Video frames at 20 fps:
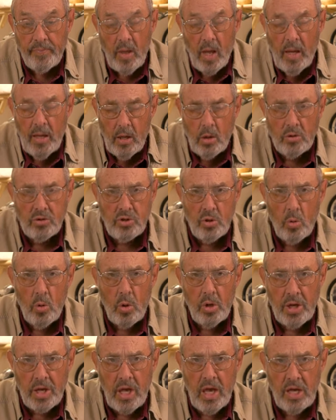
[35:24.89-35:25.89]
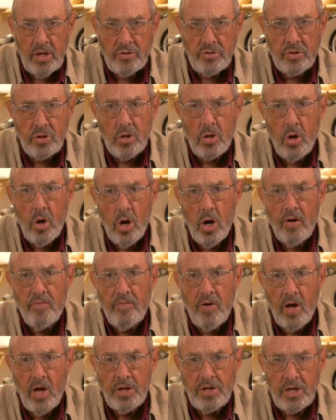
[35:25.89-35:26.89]
I also, on occasion,
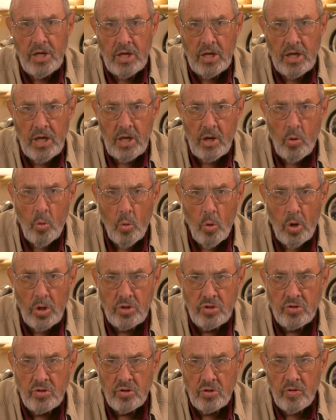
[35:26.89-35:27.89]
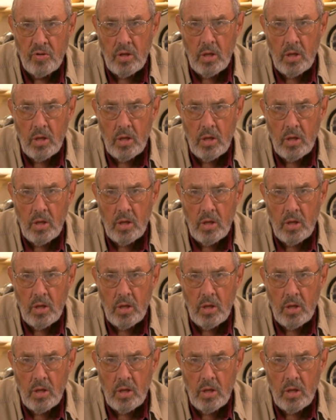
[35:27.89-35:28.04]
carve hunting decoys,